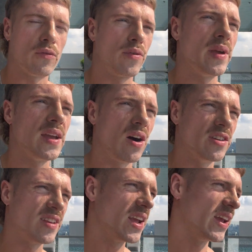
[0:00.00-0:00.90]
For me,
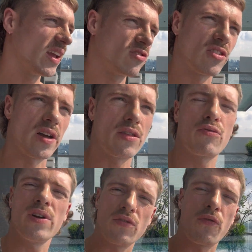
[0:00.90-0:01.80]
ideally, it's like
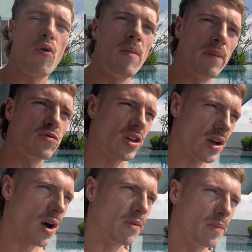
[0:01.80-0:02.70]
3 to 4 months in a
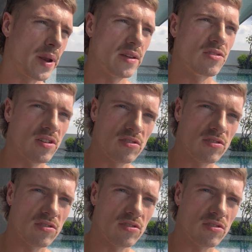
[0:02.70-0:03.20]
couple of places.